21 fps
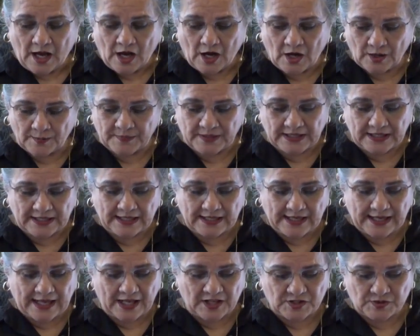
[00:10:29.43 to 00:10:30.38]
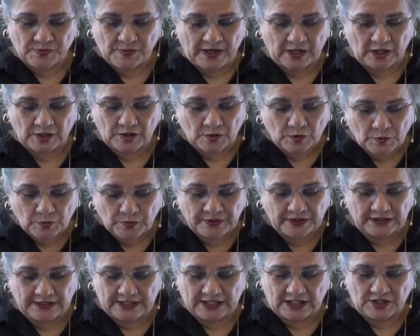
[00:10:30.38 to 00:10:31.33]
Harmony and
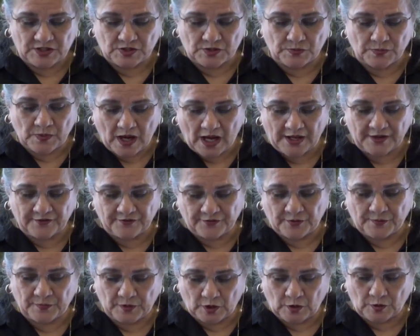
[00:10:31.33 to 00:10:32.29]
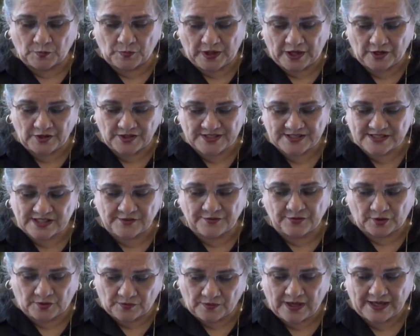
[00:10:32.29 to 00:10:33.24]
tranquility derived from the awareness
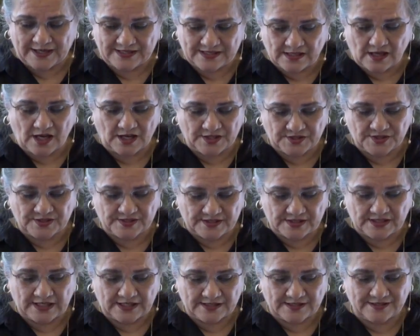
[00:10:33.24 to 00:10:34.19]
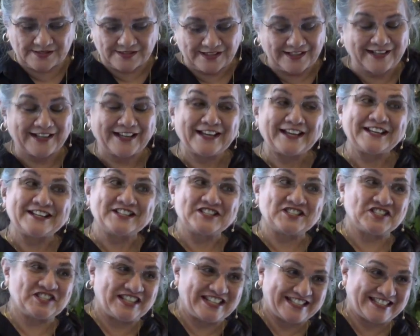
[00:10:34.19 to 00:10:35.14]
of the Christ consciousness.
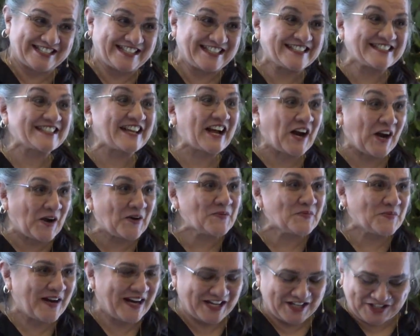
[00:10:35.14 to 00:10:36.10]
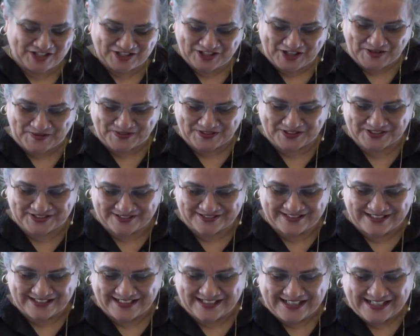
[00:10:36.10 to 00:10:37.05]
Jesus, our way shower,
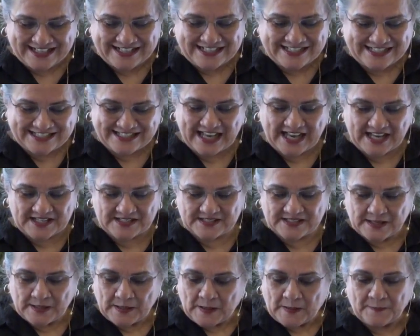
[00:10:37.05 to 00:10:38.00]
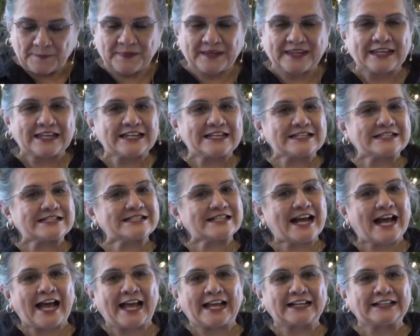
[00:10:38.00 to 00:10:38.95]
says,
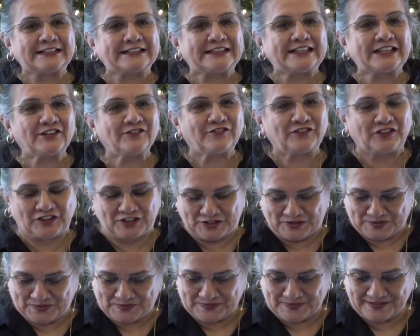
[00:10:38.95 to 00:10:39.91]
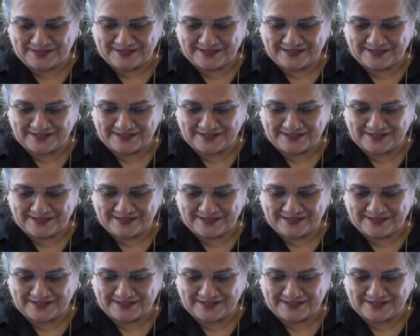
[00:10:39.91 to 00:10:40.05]
"Peace I leave you.